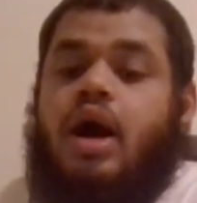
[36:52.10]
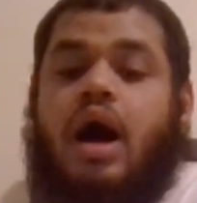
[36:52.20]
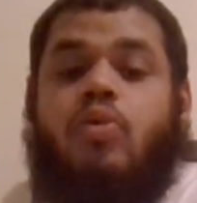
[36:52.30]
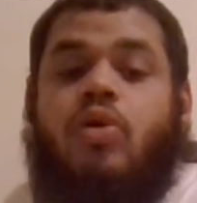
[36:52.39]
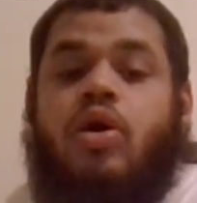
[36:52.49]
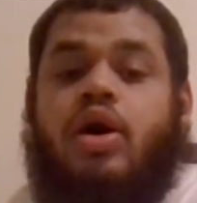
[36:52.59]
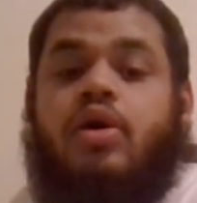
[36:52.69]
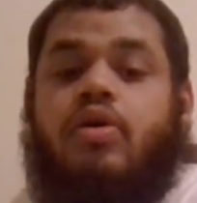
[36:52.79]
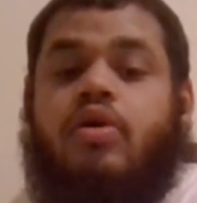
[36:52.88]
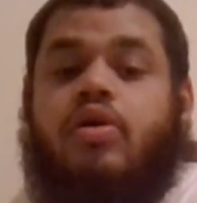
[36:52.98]
I
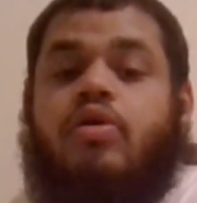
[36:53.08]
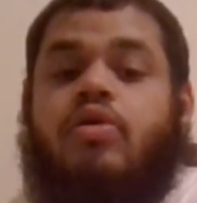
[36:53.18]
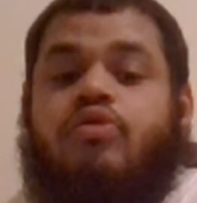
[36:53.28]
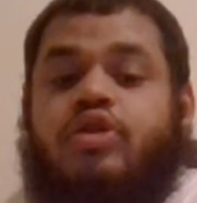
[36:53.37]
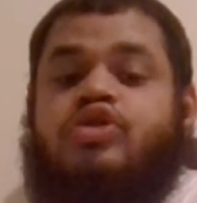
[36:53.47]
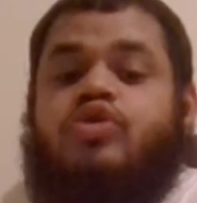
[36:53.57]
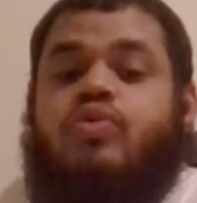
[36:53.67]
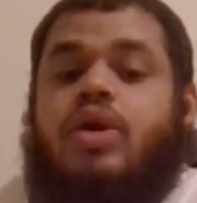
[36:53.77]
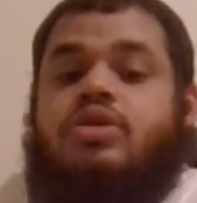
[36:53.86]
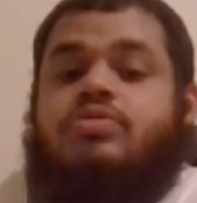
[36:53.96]
want
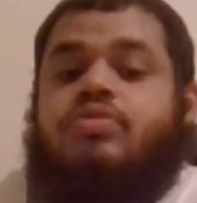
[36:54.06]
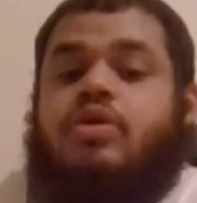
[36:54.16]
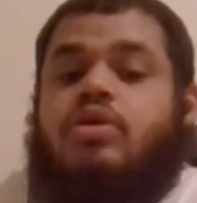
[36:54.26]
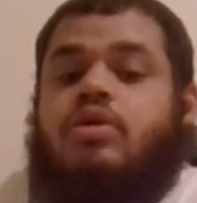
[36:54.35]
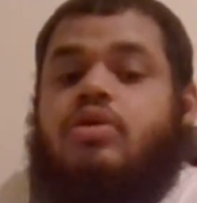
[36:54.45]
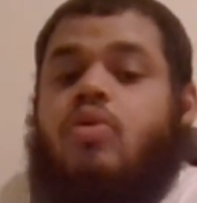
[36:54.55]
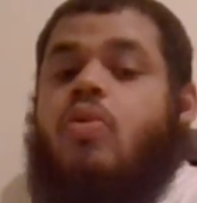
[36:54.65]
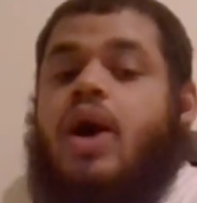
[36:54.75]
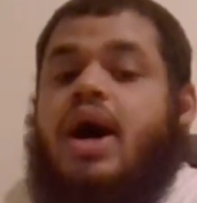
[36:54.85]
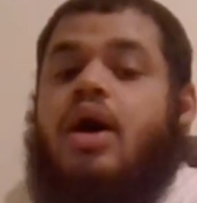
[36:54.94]
Russell Westbrook.
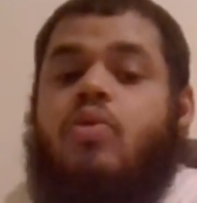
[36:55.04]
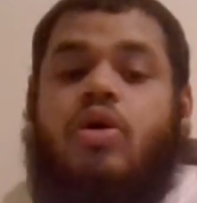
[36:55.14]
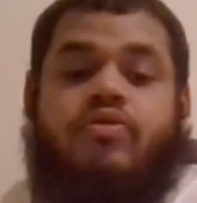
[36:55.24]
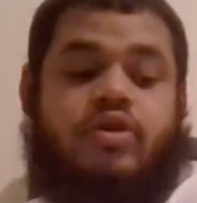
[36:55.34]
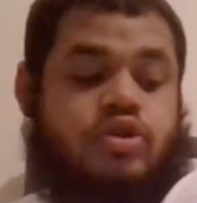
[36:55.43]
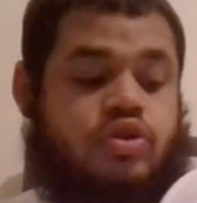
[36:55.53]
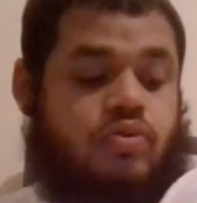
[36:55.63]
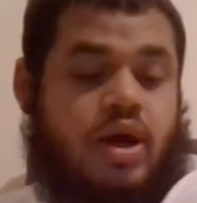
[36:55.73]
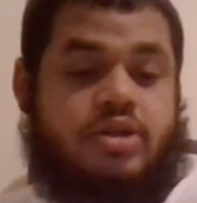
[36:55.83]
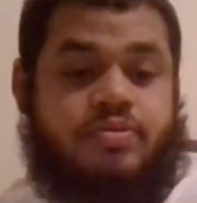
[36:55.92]
Why I want Russell
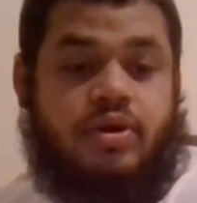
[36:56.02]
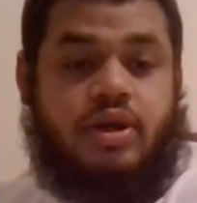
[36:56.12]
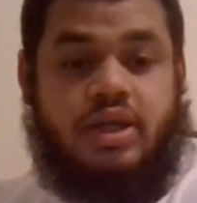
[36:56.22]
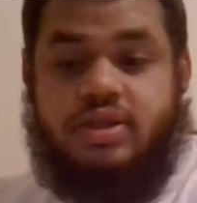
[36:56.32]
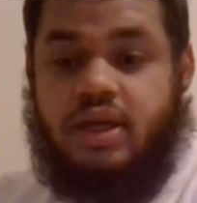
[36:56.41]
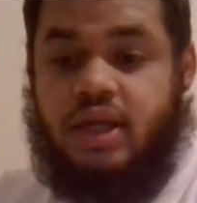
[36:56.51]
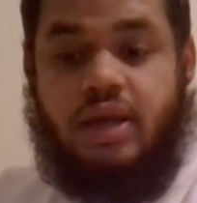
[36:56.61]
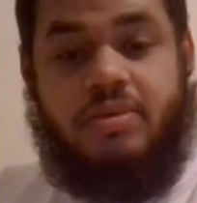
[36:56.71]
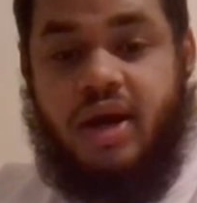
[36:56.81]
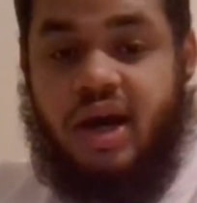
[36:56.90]
Westbrook? He's gonna
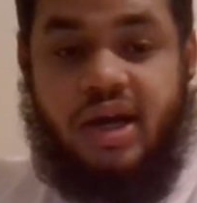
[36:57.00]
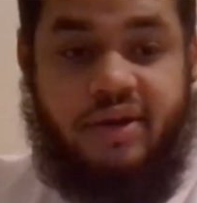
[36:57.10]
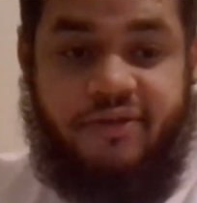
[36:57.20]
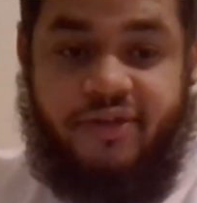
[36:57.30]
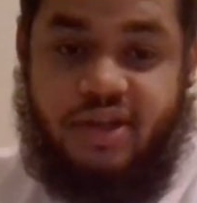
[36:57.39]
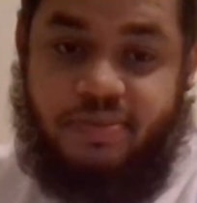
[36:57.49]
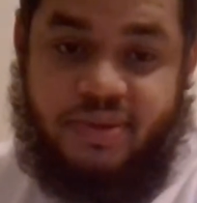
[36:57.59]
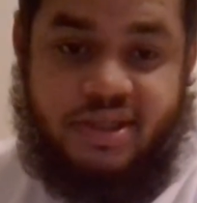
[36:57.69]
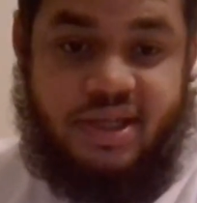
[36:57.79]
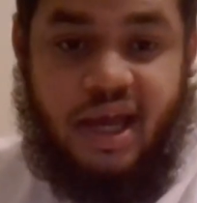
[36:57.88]
give me
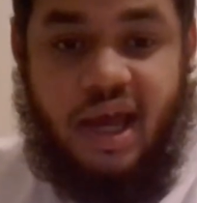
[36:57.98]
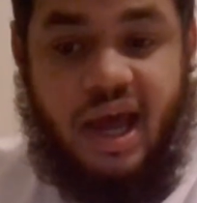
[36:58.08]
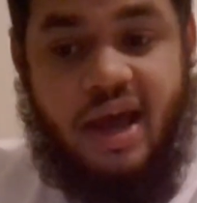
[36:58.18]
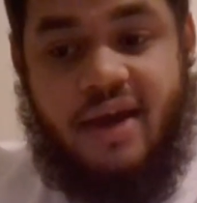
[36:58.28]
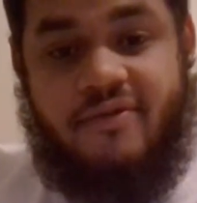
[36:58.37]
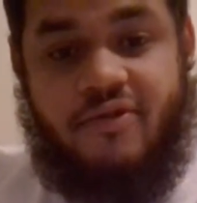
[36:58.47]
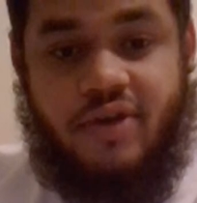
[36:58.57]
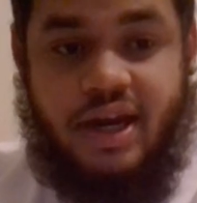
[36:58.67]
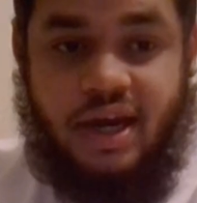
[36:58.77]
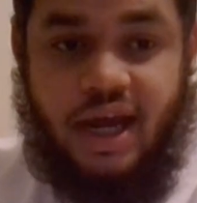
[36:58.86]
150%
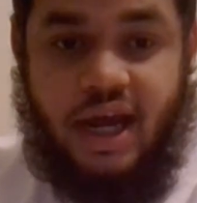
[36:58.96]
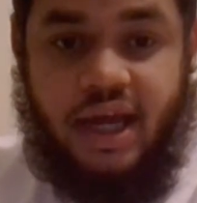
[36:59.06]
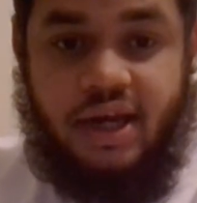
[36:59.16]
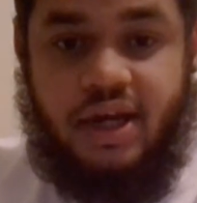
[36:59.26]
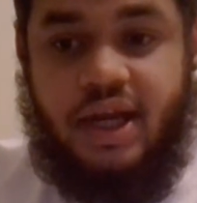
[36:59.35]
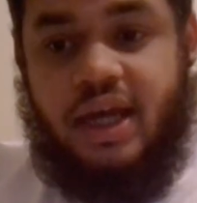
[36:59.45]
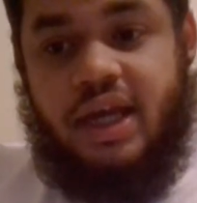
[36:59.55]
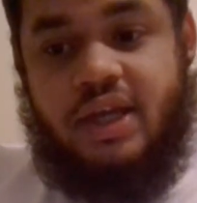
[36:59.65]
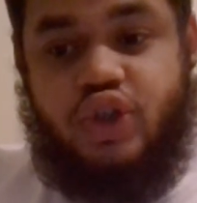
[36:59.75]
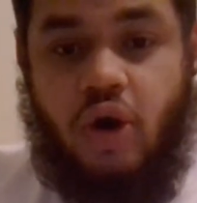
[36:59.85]
every night.
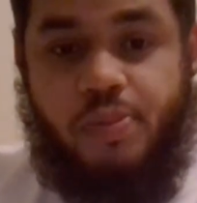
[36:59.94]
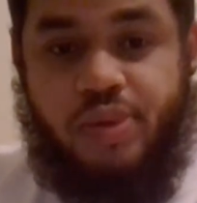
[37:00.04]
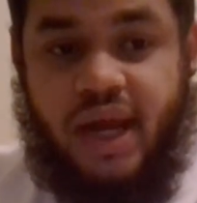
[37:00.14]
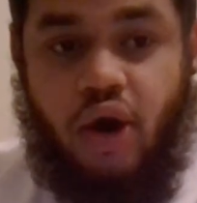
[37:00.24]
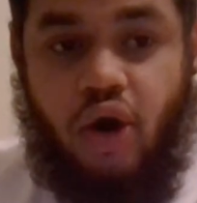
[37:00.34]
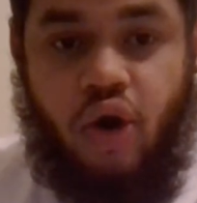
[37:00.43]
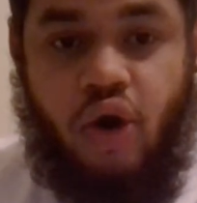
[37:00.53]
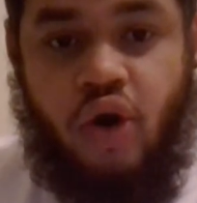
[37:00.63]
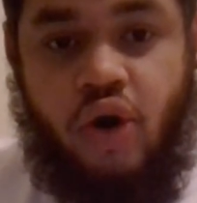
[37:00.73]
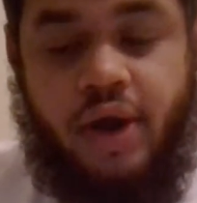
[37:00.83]
He's gonna play
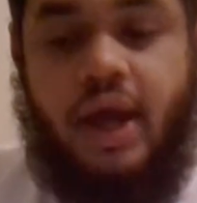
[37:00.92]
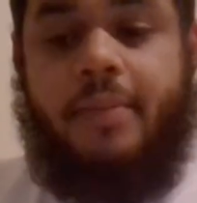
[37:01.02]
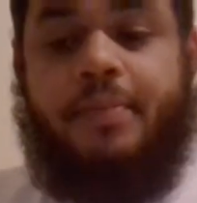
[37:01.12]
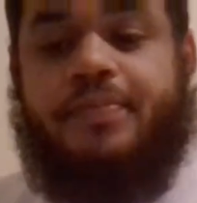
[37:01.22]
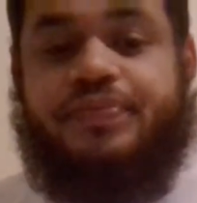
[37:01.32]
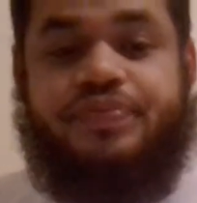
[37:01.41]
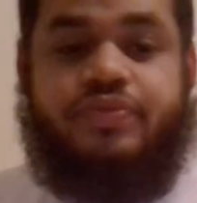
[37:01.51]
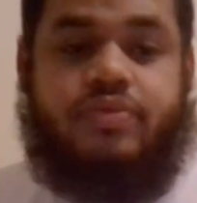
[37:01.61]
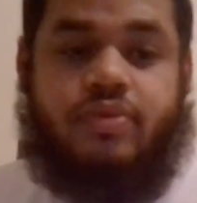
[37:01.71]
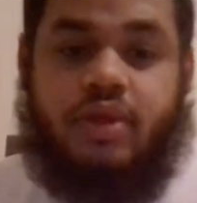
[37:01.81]
all.
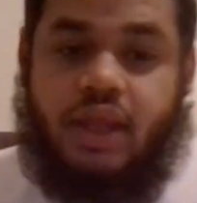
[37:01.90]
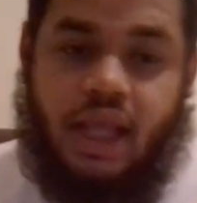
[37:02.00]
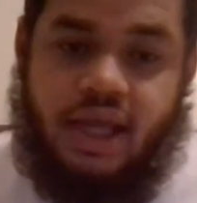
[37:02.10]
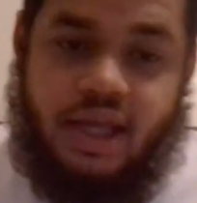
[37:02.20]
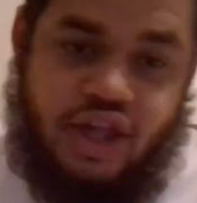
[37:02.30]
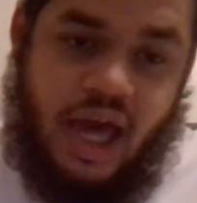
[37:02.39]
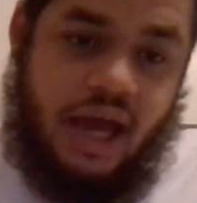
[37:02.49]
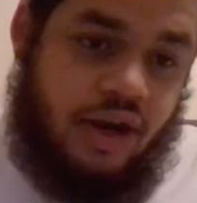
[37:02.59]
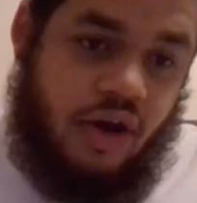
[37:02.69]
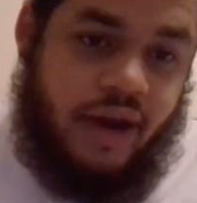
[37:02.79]
Did
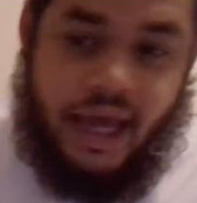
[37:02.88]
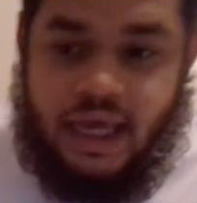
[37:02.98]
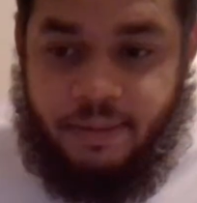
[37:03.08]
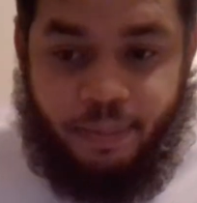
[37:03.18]
y'all know that he